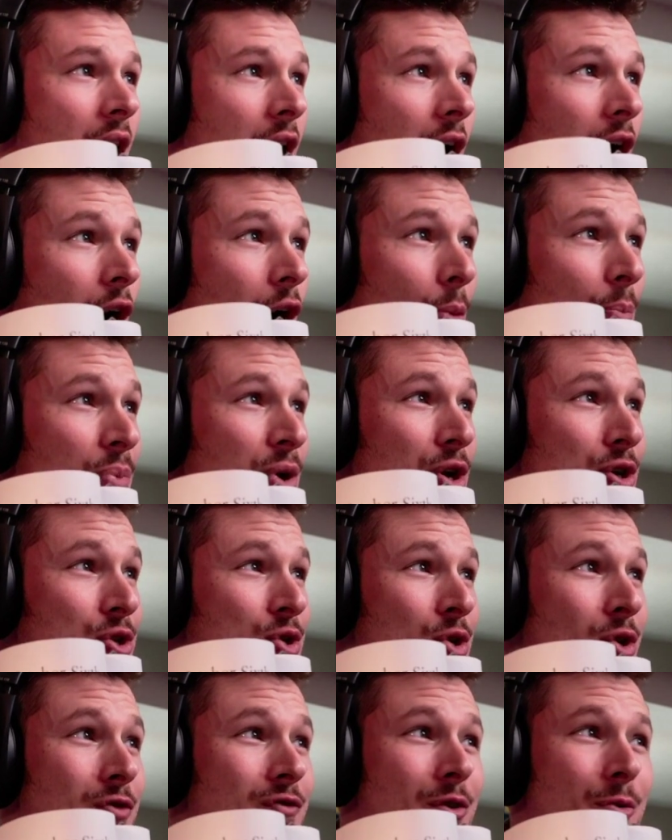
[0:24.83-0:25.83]
A
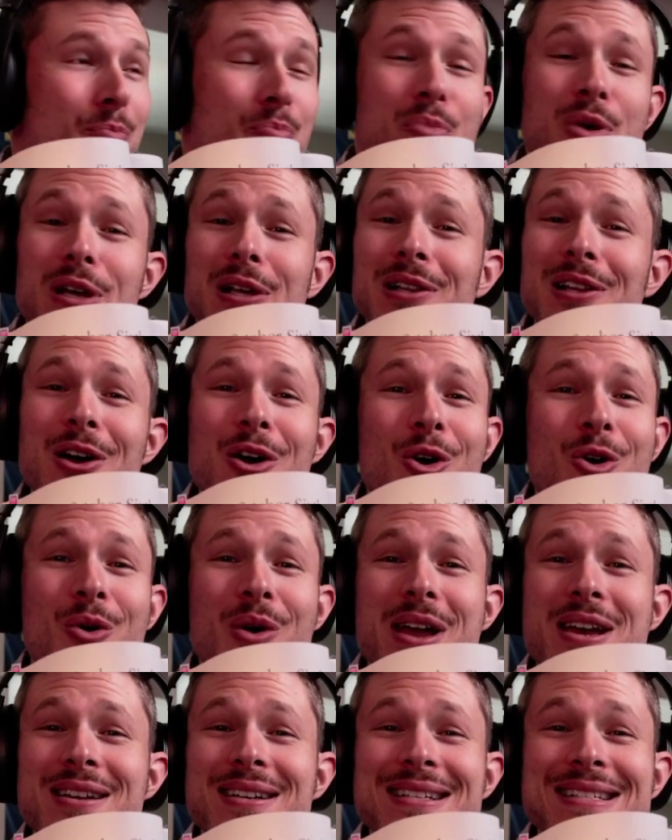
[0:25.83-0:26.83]
picture of a pillow
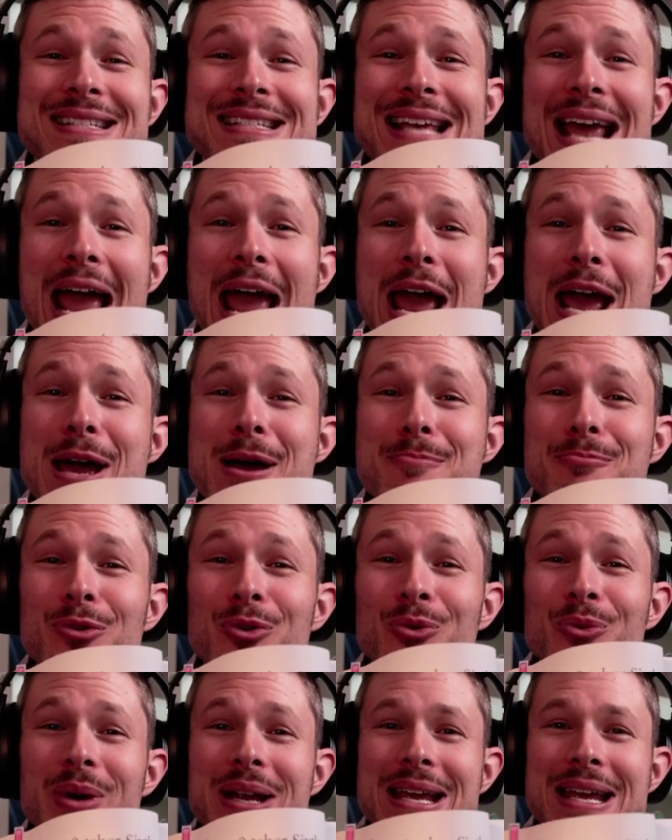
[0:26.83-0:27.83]
and a
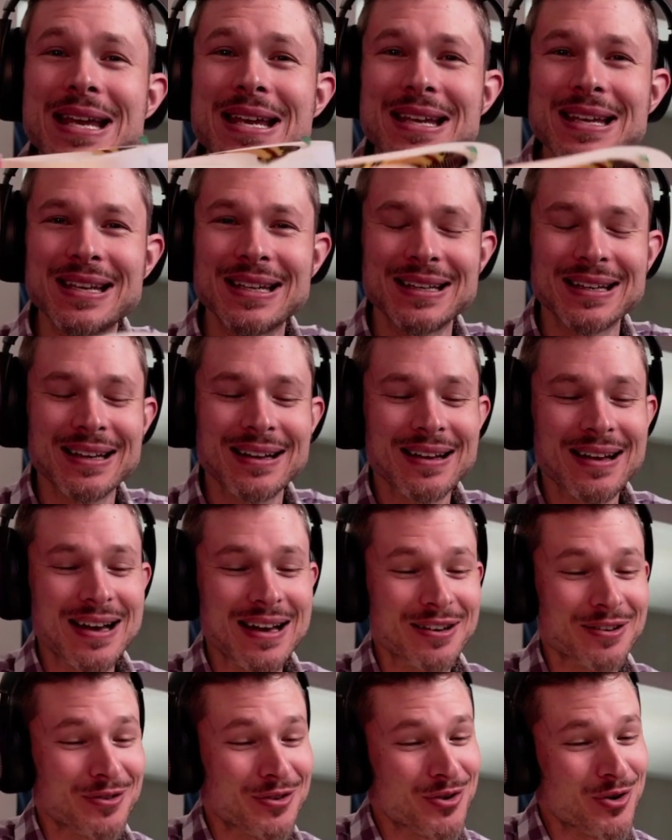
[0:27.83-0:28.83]
tambourine.
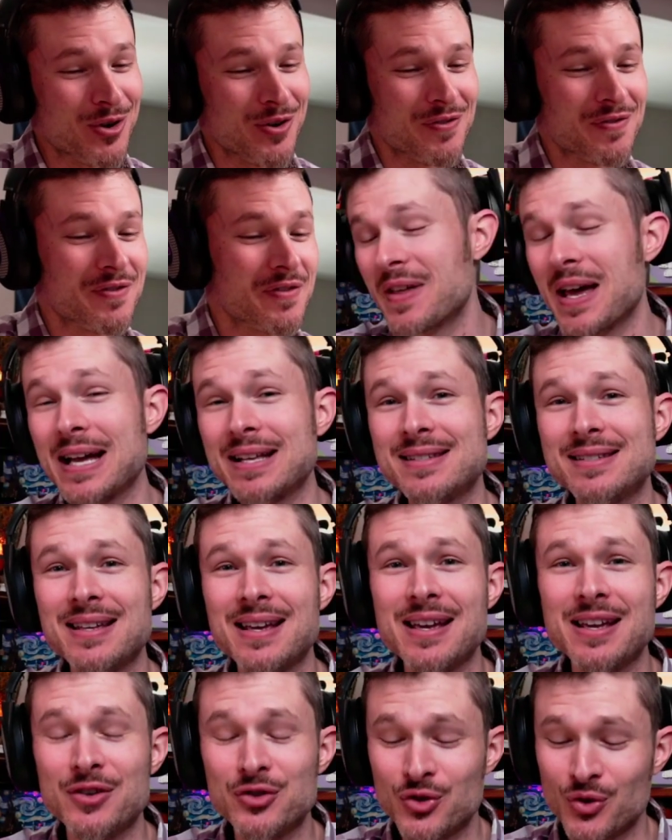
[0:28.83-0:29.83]
I don't know if that's
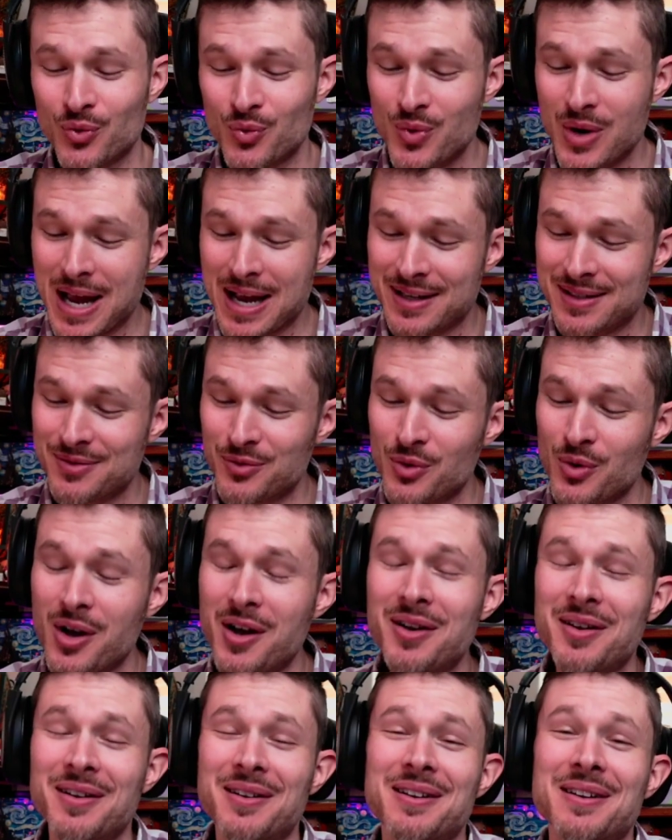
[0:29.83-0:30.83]
a direct
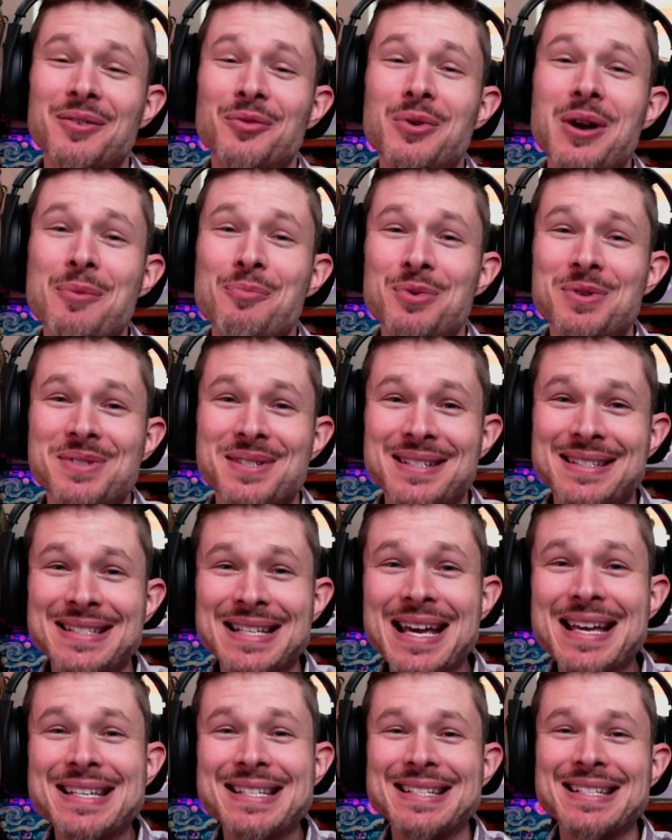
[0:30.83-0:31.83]

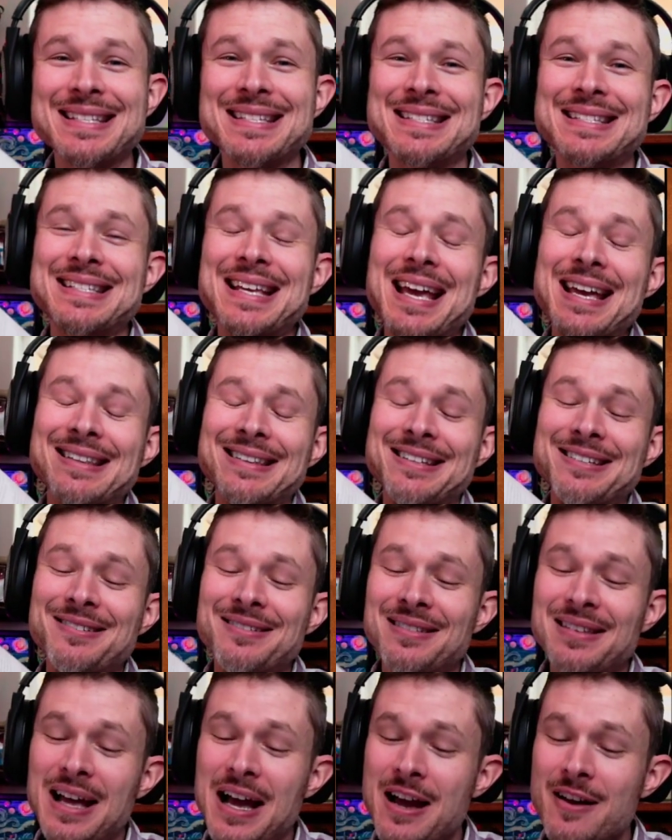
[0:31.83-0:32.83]
representation of the day of the
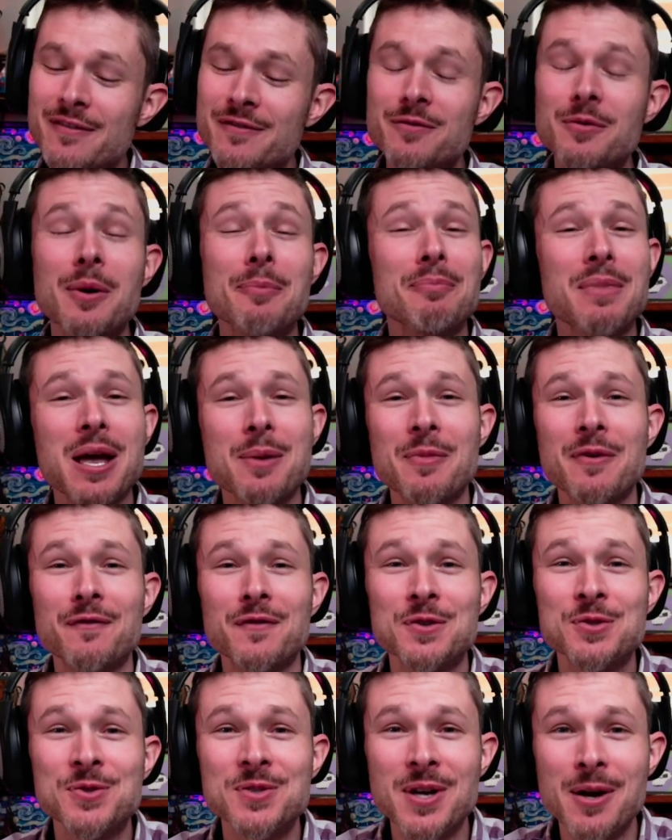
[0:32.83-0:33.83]
good life, but maybe
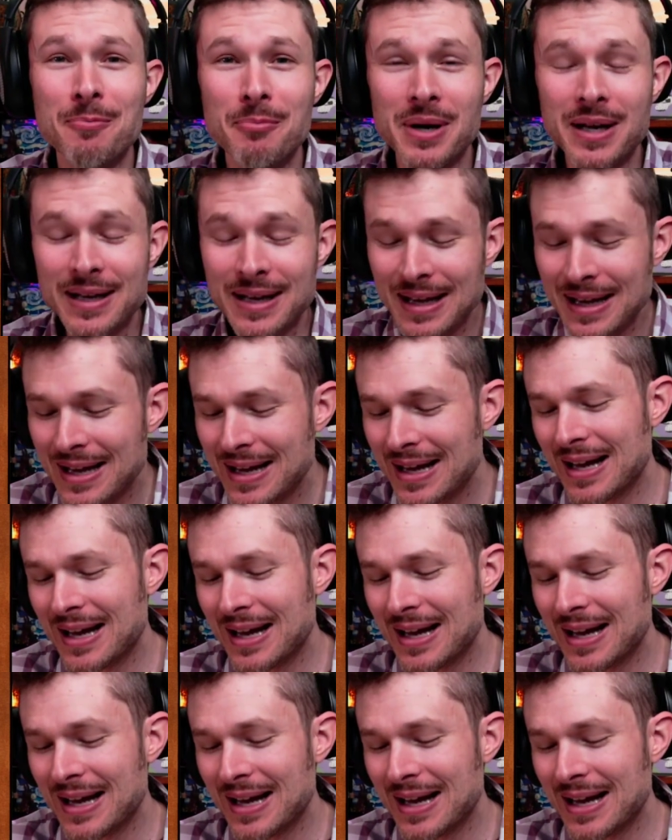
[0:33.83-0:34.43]
for somebody.